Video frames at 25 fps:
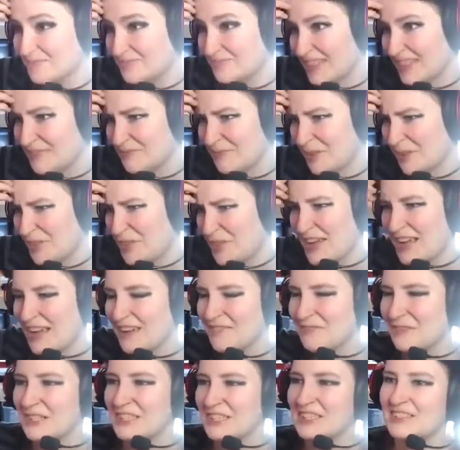And one thing I
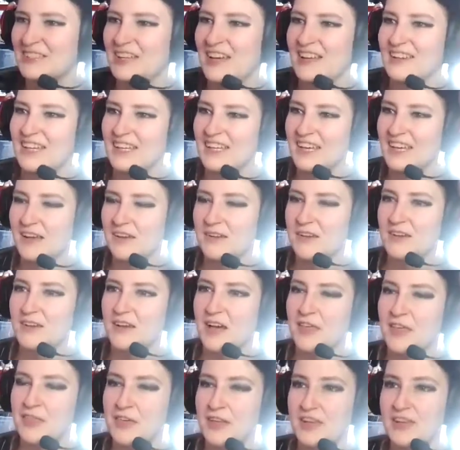really like,
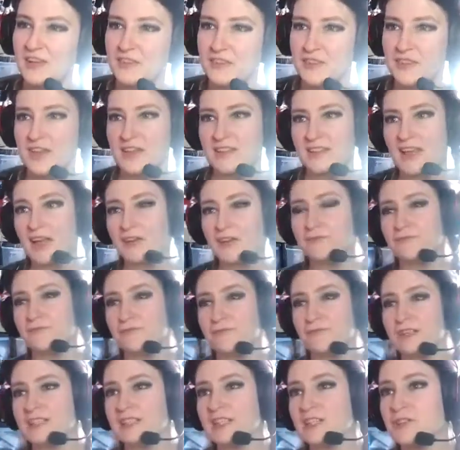I think a thing that I
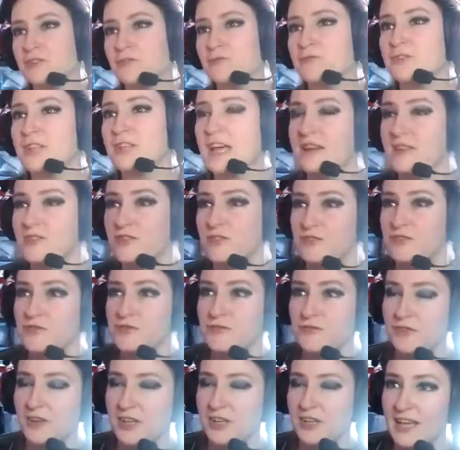really do tend to
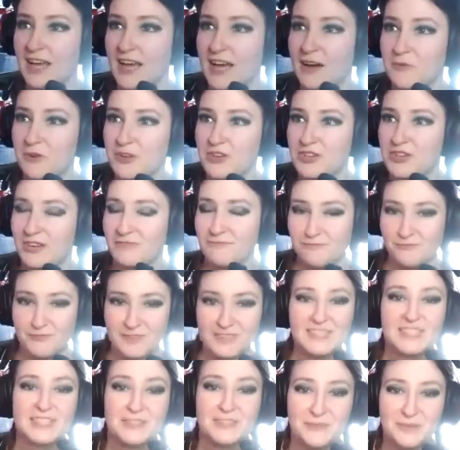struggle at, which I
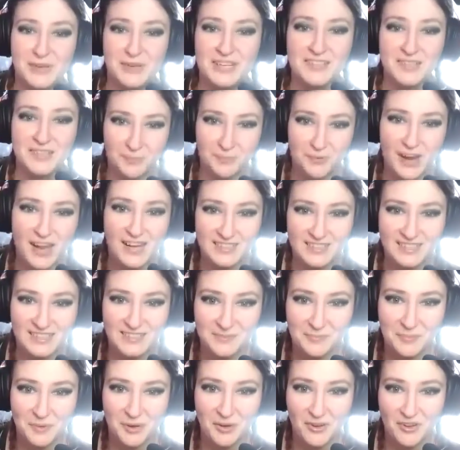really do need to
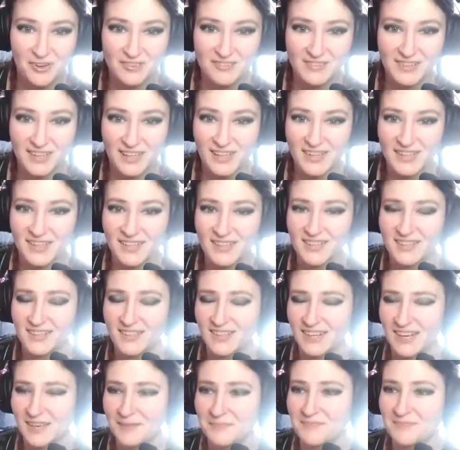practice more, like,
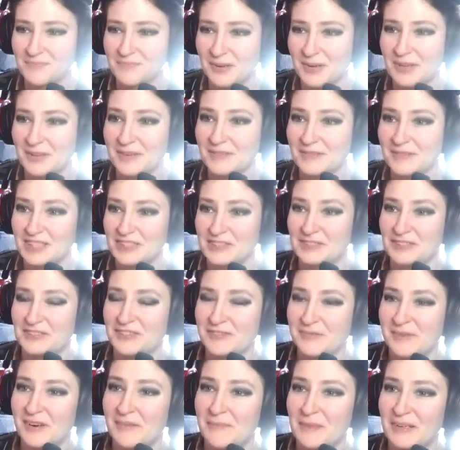and I'm putting this
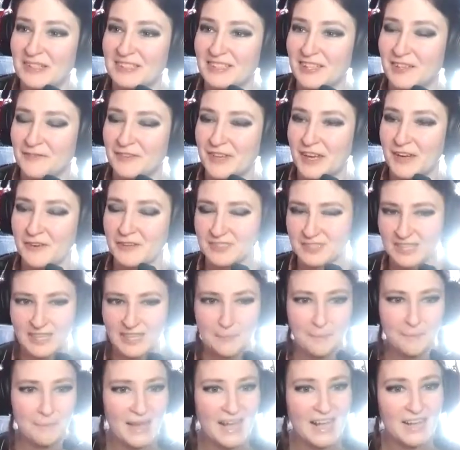judgment on myself here, is like
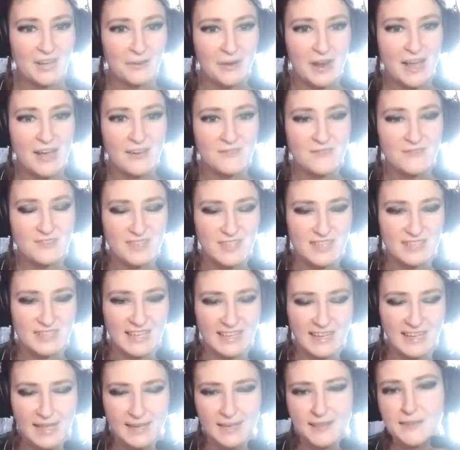backgrounds and
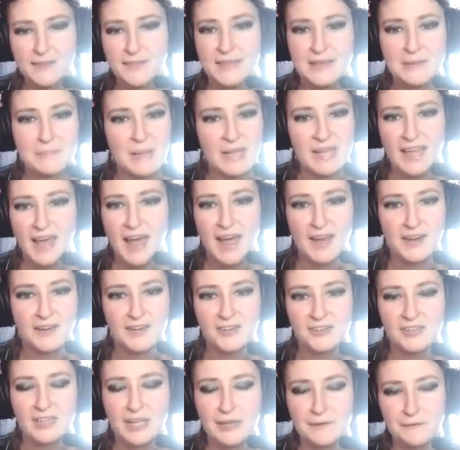like anything
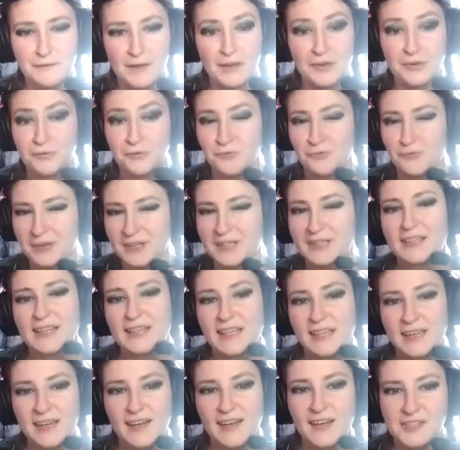mechanical I find
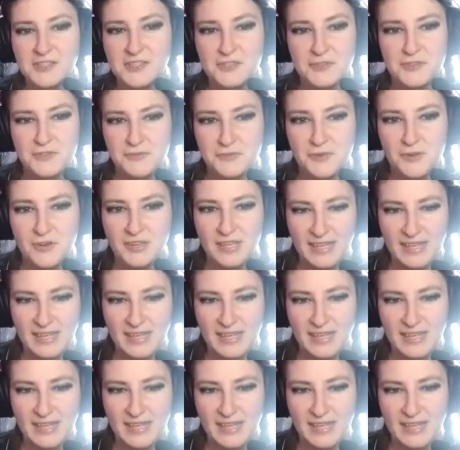really hard to draw.